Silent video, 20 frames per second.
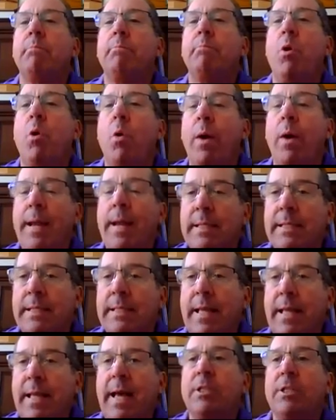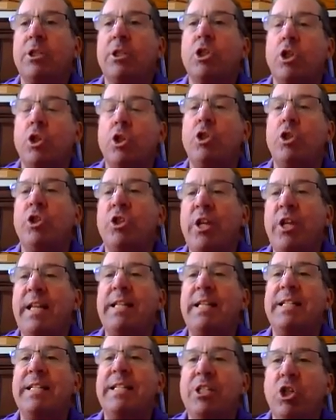points that certain
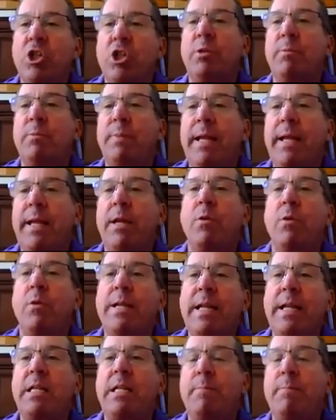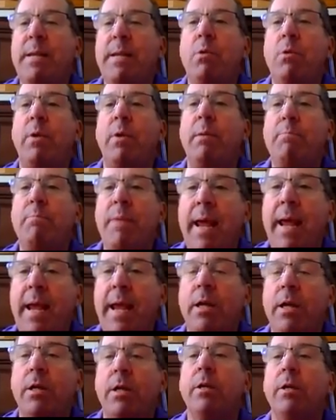things should be or need to be
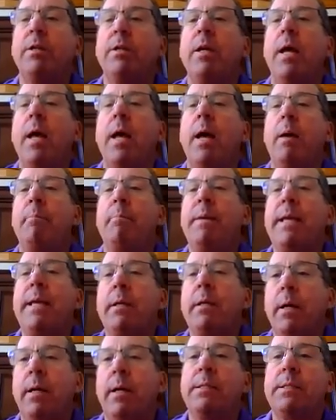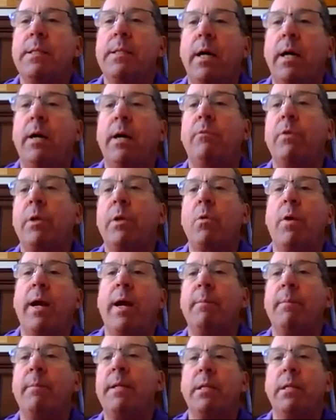repaired because of
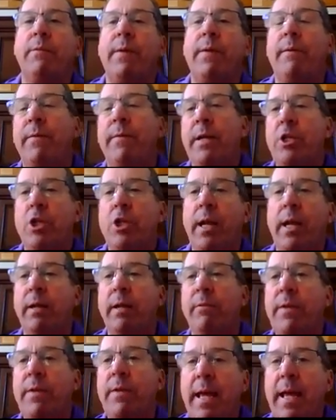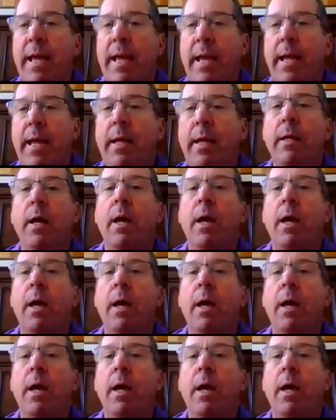requirements of FHA and VA.